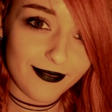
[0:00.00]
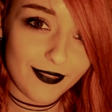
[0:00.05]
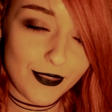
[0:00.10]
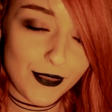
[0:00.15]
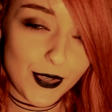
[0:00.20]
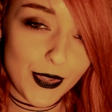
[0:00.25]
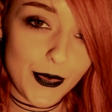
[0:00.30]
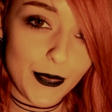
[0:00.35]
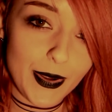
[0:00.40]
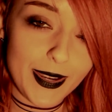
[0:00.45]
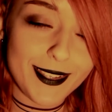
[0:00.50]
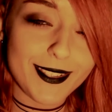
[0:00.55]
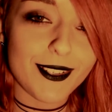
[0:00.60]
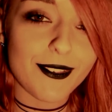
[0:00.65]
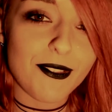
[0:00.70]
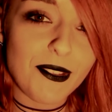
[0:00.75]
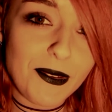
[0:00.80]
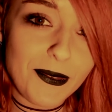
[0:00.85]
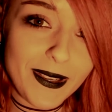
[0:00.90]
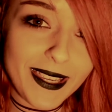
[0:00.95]
for the rest
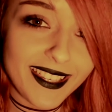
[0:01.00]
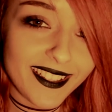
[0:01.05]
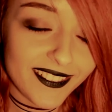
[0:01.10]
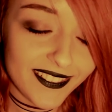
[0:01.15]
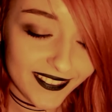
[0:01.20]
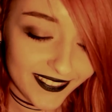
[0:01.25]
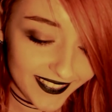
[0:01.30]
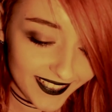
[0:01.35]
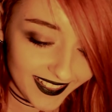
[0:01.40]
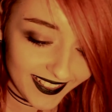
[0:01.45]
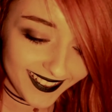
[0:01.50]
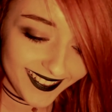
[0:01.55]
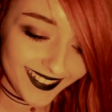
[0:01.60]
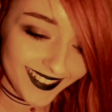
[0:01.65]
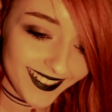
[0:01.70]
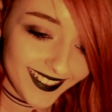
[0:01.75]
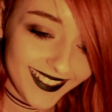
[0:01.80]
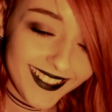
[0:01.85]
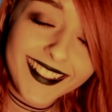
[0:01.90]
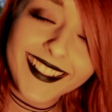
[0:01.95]
of the week.
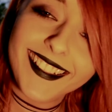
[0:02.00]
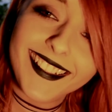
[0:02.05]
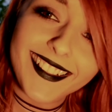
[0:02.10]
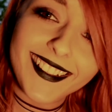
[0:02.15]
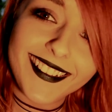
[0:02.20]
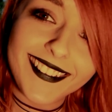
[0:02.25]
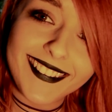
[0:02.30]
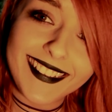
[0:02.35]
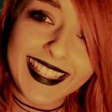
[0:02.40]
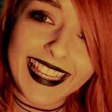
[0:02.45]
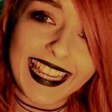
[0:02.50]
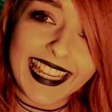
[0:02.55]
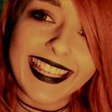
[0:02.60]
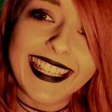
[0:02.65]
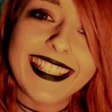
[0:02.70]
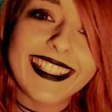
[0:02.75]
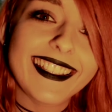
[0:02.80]
Okay.